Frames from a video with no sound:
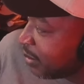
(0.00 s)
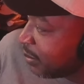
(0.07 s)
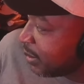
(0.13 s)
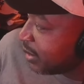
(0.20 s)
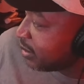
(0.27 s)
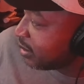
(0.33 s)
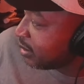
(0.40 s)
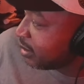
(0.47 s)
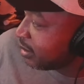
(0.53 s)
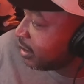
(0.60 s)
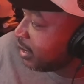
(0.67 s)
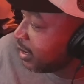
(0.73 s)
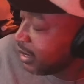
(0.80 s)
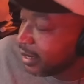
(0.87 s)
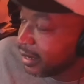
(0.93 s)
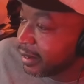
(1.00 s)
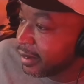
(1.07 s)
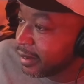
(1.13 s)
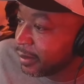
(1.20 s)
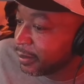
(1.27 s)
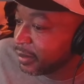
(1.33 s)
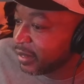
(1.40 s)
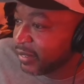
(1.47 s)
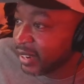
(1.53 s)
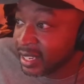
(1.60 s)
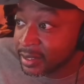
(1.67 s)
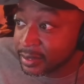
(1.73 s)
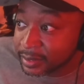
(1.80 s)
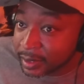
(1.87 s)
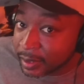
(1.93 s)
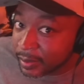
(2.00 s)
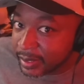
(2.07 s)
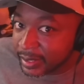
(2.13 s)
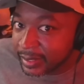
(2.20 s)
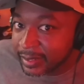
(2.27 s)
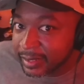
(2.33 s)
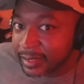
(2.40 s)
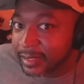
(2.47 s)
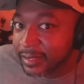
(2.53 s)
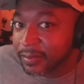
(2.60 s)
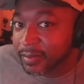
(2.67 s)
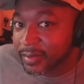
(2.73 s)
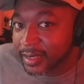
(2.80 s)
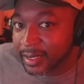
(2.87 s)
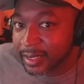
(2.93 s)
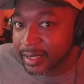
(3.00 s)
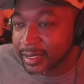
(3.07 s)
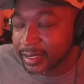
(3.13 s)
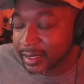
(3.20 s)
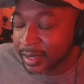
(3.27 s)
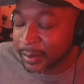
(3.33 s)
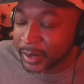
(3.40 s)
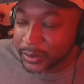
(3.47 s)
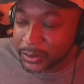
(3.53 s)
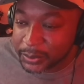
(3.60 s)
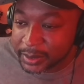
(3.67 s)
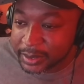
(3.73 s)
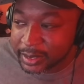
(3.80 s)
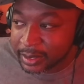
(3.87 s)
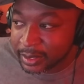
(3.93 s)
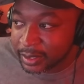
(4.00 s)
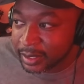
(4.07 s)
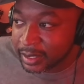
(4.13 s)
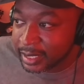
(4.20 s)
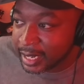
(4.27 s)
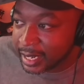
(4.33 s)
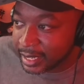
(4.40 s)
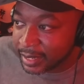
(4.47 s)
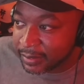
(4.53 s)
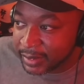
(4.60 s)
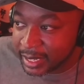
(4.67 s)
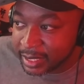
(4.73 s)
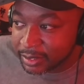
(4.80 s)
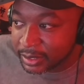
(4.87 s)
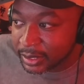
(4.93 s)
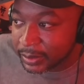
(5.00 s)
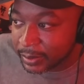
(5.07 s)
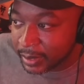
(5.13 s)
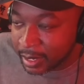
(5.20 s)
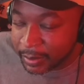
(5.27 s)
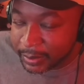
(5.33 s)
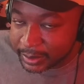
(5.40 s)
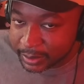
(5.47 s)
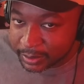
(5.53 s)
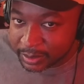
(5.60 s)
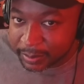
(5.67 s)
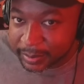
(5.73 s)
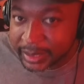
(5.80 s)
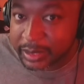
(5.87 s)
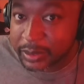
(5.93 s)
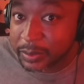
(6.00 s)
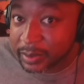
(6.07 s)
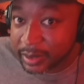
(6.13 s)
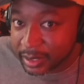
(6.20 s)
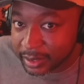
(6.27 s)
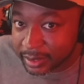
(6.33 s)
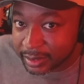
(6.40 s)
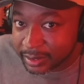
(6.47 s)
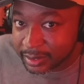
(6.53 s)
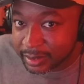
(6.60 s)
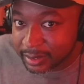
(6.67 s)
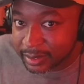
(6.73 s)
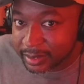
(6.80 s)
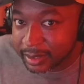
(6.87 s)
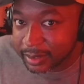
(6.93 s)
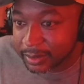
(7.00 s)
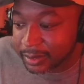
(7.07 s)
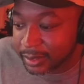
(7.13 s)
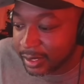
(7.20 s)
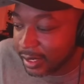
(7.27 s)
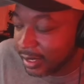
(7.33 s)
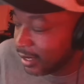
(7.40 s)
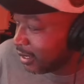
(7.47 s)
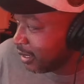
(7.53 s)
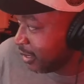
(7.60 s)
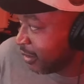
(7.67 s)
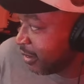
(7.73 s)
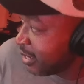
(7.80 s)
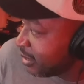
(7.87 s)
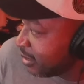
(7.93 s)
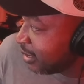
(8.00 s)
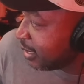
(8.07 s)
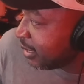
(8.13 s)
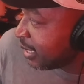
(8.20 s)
bases. If I don't know anything, like I'm always willing to learn, and if I don't know, I always know somebody who does. So don't hesitate to